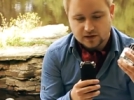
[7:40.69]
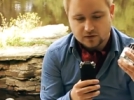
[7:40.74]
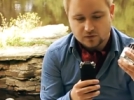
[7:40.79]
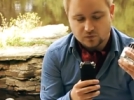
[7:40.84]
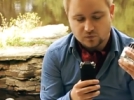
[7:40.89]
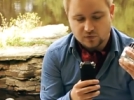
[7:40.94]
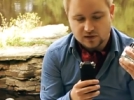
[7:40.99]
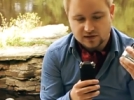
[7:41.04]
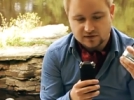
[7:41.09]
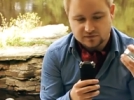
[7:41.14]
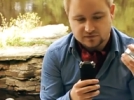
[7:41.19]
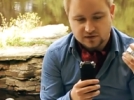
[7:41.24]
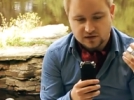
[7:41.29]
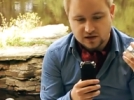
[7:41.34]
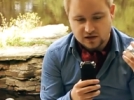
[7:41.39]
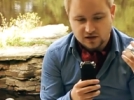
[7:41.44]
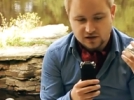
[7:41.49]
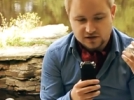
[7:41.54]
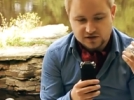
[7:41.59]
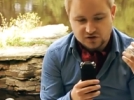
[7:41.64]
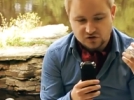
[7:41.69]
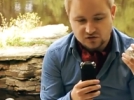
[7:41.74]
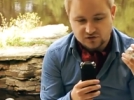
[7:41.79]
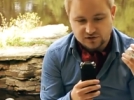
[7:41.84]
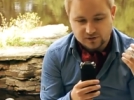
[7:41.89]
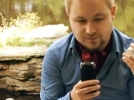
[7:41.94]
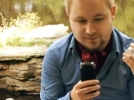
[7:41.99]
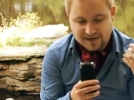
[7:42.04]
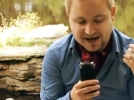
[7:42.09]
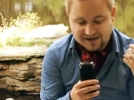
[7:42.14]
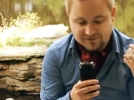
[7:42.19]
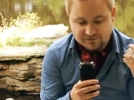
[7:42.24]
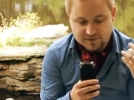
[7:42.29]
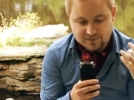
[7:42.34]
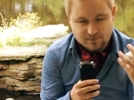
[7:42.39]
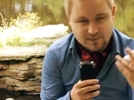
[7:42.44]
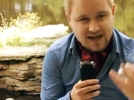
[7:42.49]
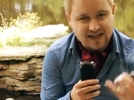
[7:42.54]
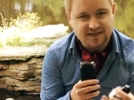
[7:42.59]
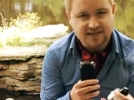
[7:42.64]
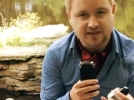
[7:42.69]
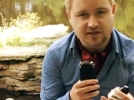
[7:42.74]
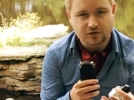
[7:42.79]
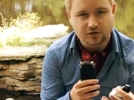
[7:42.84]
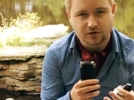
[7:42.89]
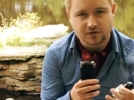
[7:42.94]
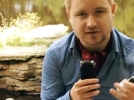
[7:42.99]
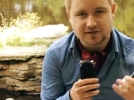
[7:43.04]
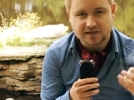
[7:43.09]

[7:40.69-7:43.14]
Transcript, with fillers: with sort of a mathematical,